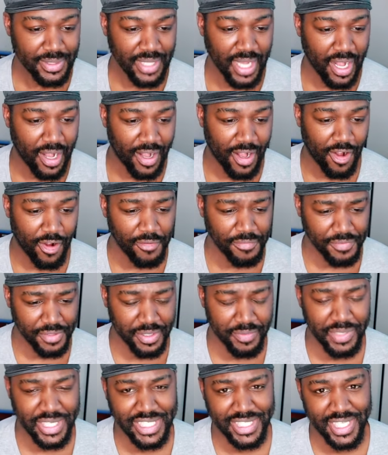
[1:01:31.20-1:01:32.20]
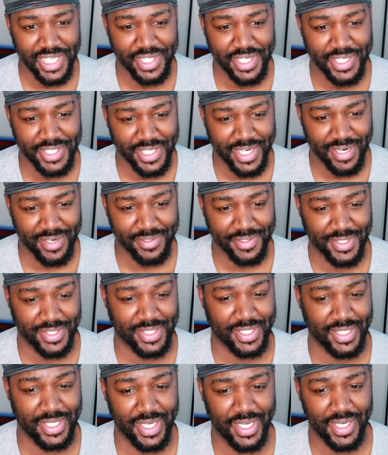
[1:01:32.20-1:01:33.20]
Uh, hopefully we see these characters
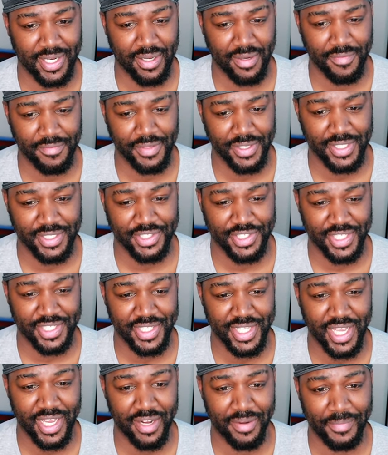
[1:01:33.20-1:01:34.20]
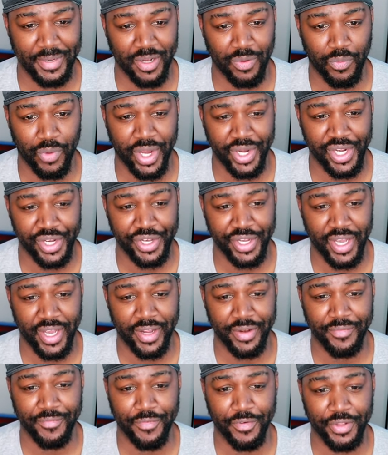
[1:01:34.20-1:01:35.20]
again. Hopefully it's just not going to be a one and
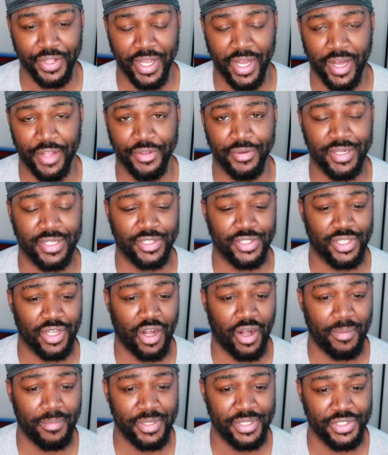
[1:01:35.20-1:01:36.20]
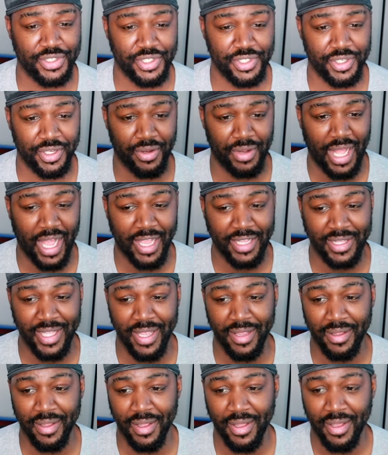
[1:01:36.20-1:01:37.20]
done for the other installments. You know, I
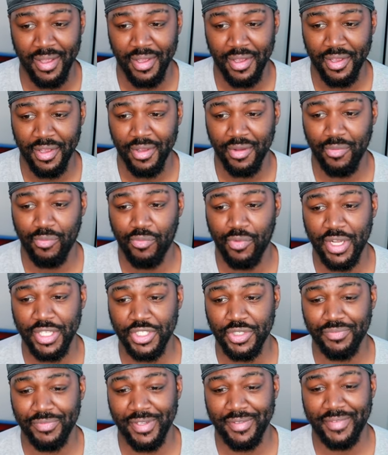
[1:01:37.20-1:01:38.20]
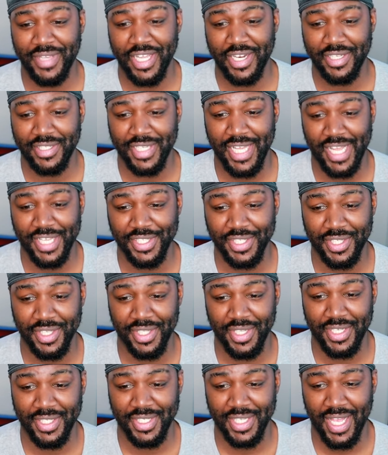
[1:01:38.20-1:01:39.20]
think once we get attached to
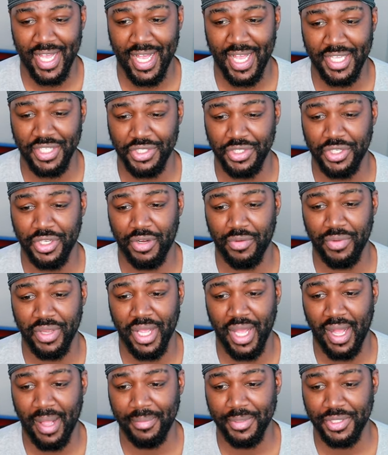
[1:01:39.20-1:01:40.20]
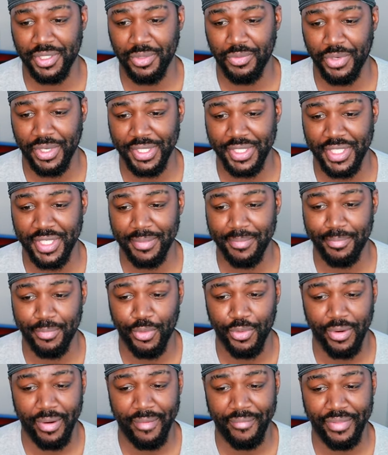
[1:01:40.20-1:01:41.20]
these guys, you know, we obviously want to see
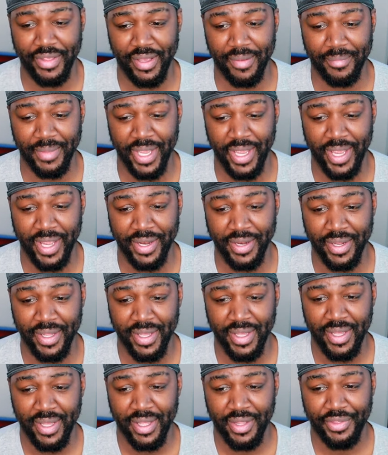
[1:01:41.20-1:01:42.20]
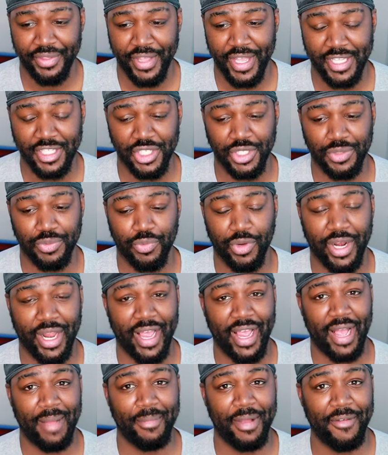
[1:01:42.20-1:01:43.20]
more of them, and that's what I
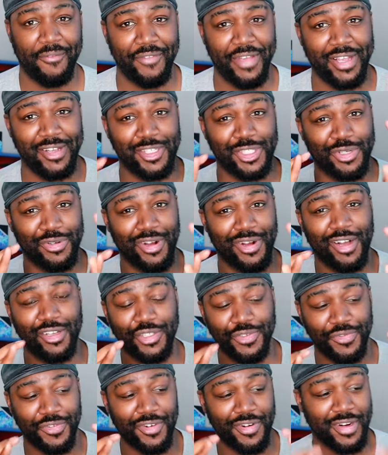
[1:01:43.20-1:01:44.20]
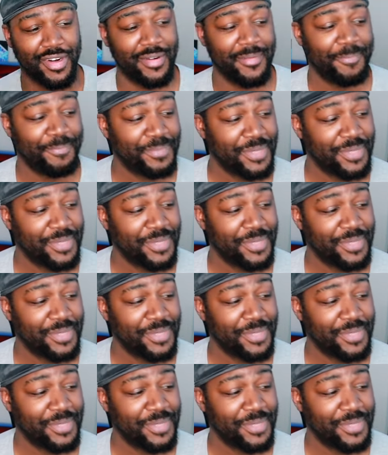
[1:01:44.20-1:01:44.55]
have my fingers crossed for.